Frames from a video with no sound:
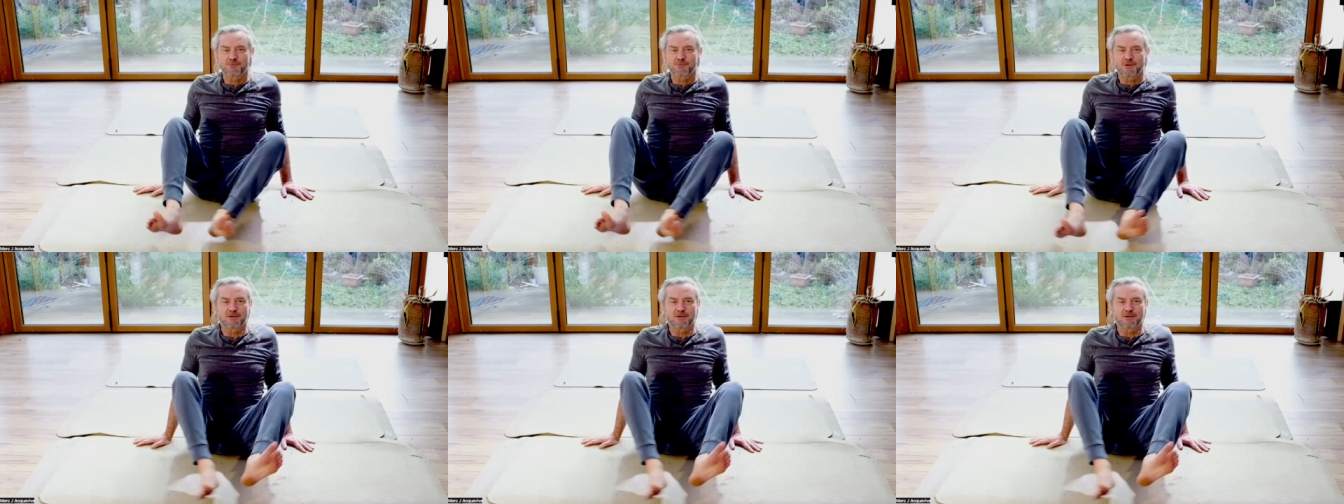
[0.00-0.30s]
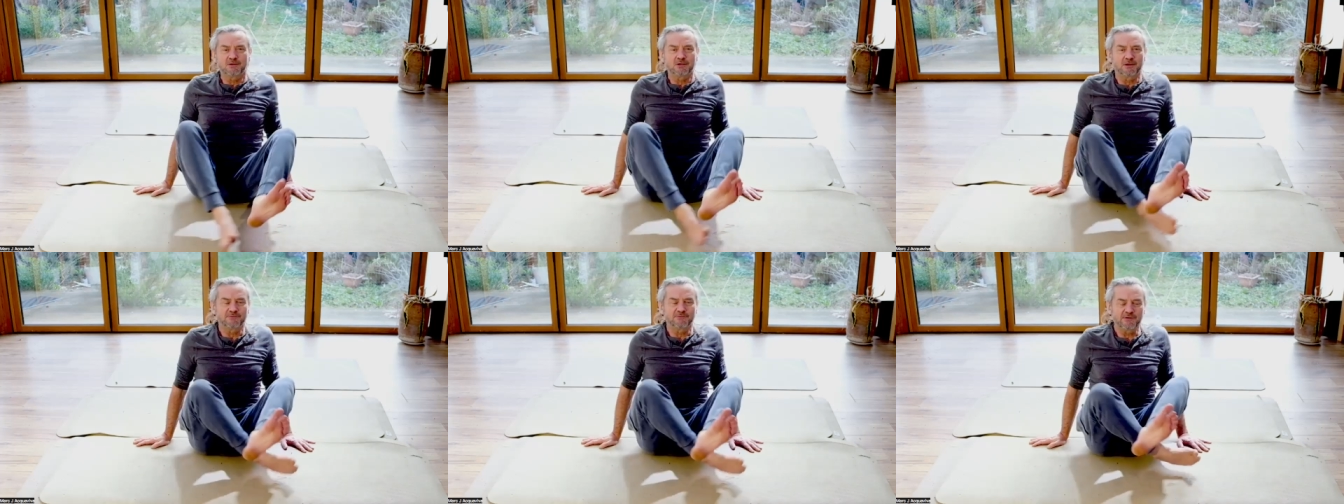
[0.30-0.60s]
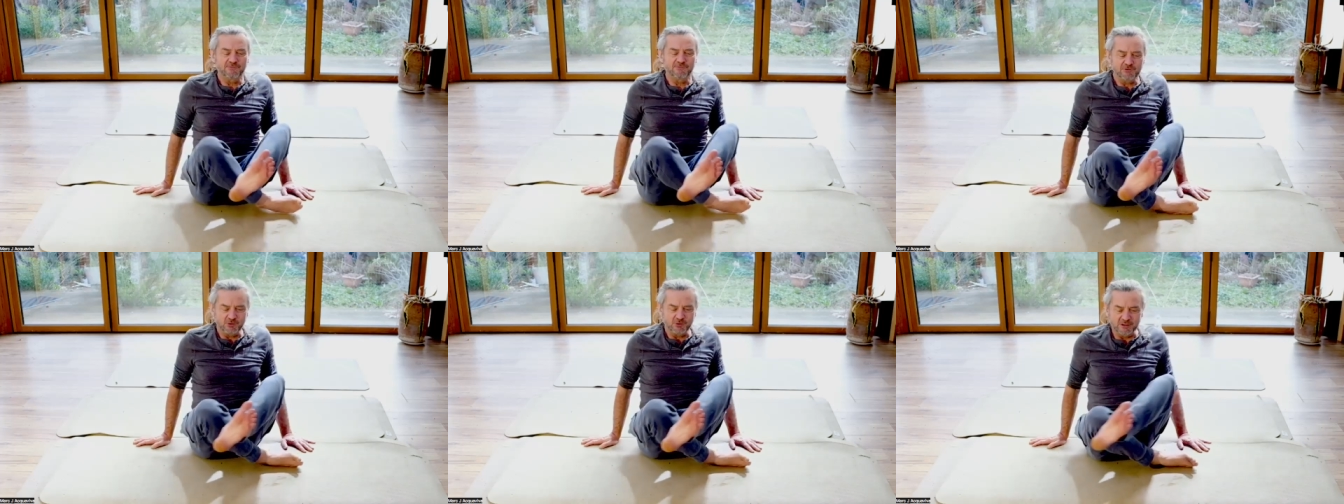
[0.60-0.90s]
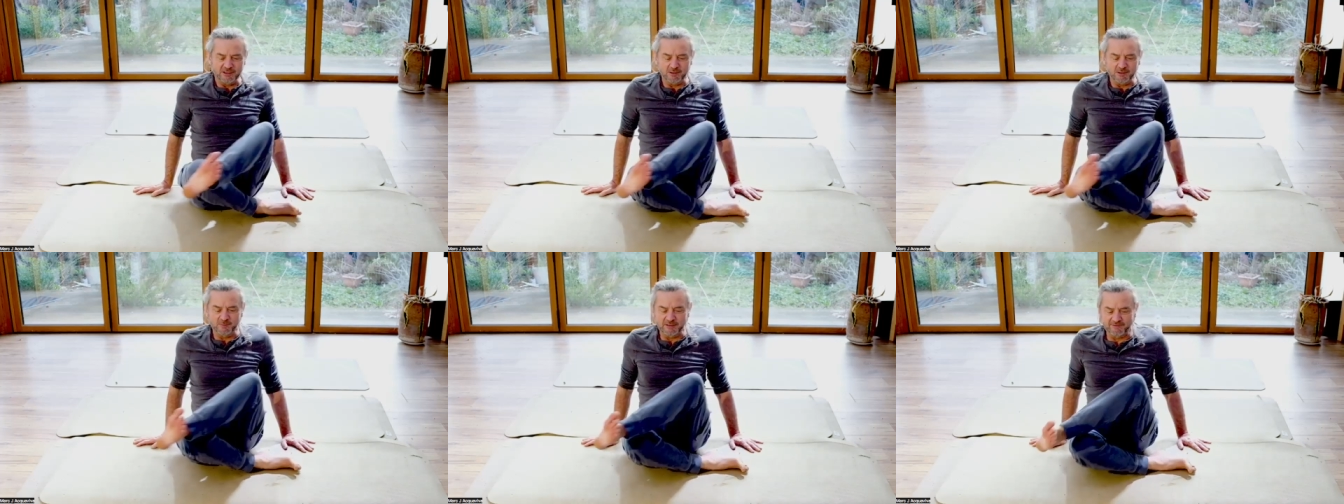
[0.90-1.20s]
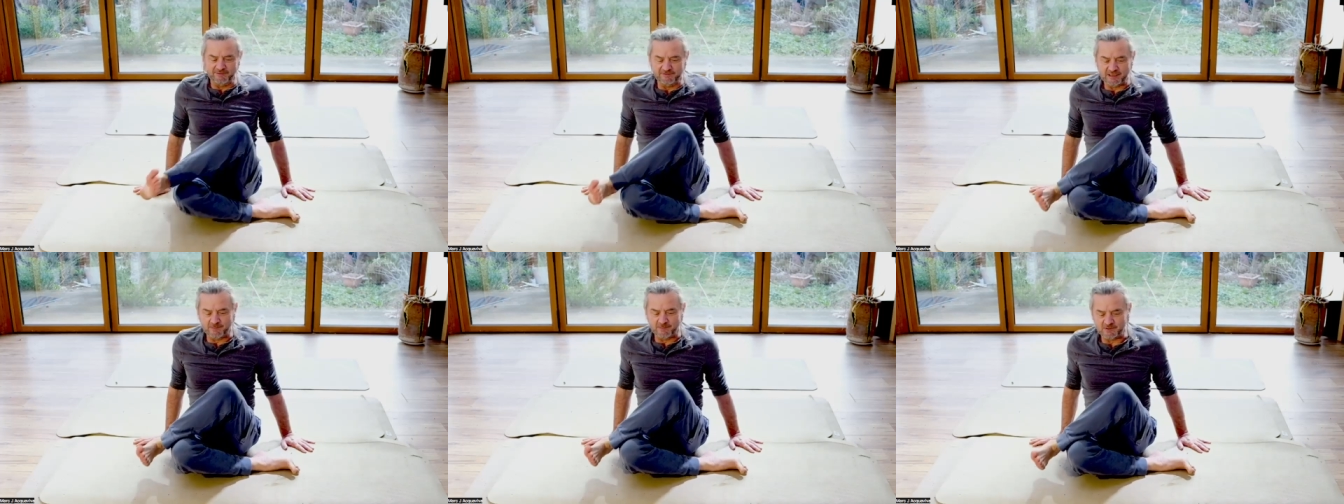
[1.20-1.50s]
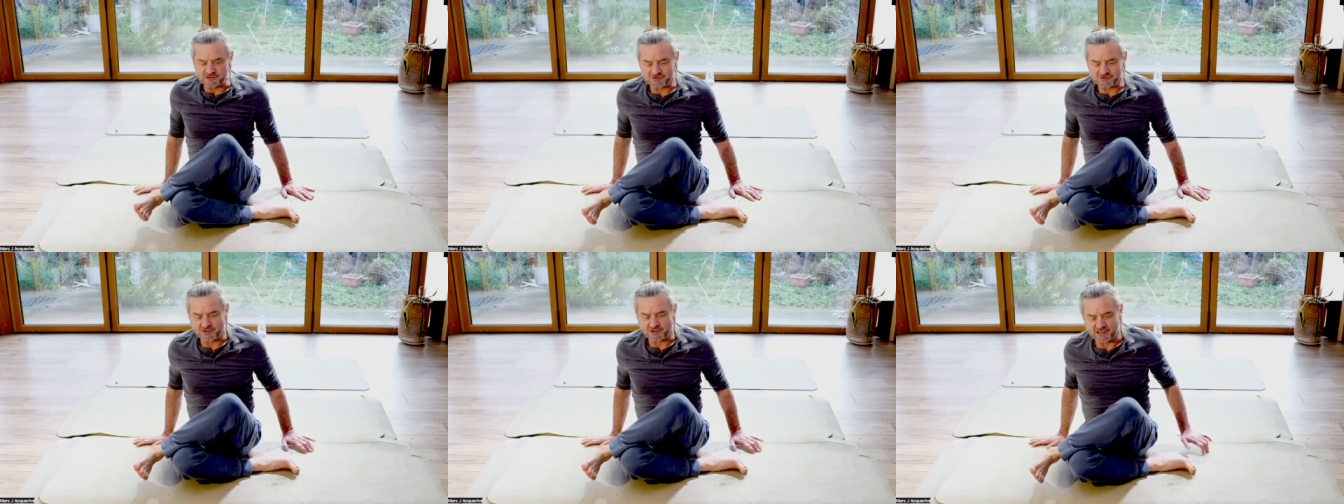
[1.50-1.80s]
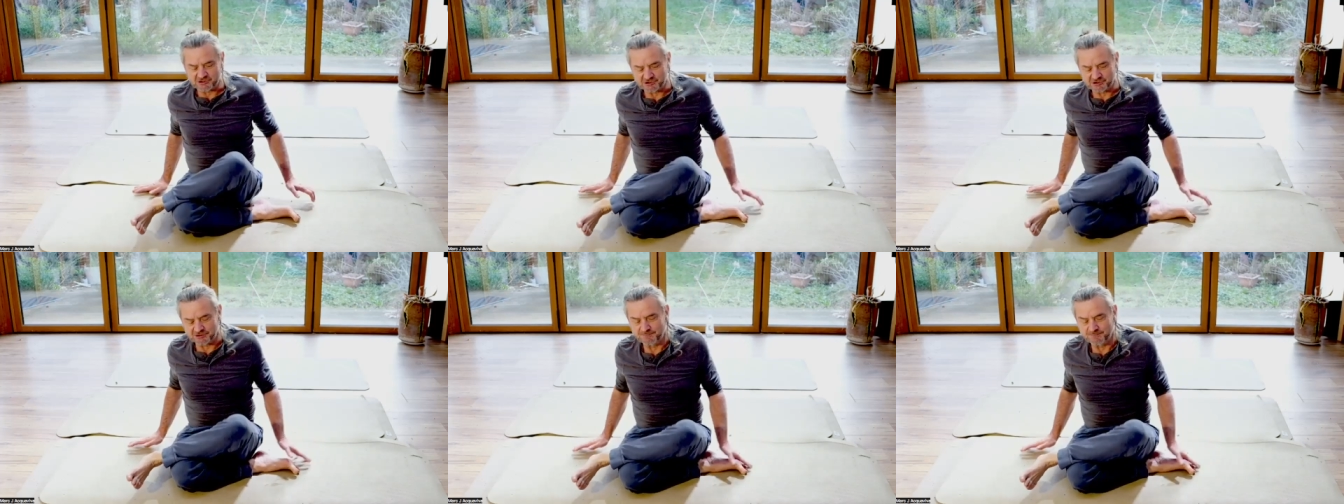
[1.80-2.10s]
Uh, I've given you a little bit of
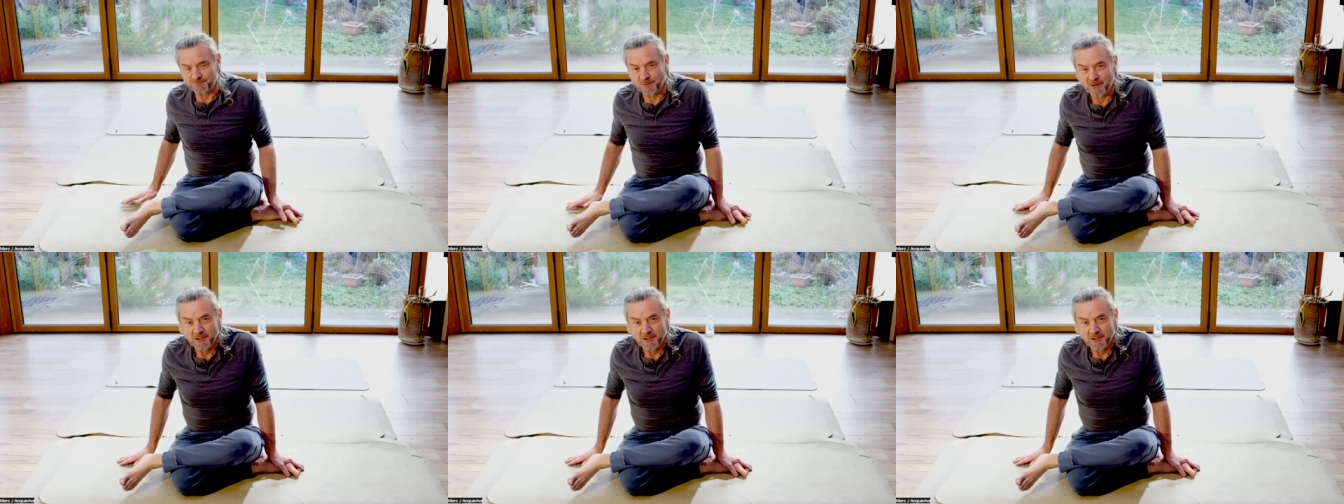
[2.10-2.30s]
demonstration,